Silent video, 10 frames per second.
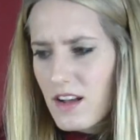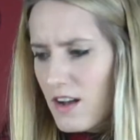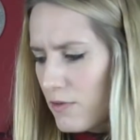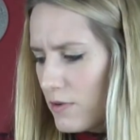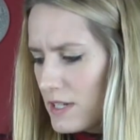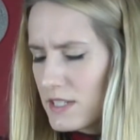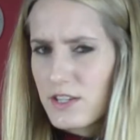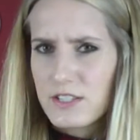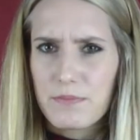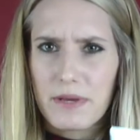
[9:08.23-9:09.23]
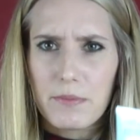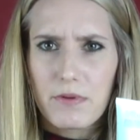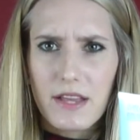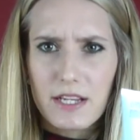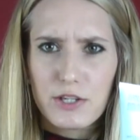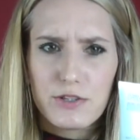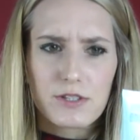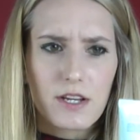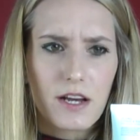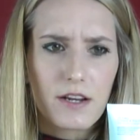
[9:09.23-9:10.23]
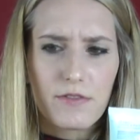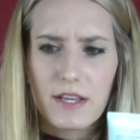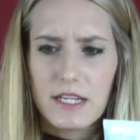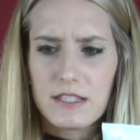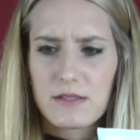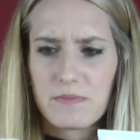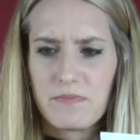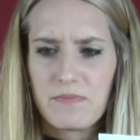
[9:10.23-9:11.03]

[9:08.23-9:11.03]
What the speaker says: I've always looked at people that use kind of these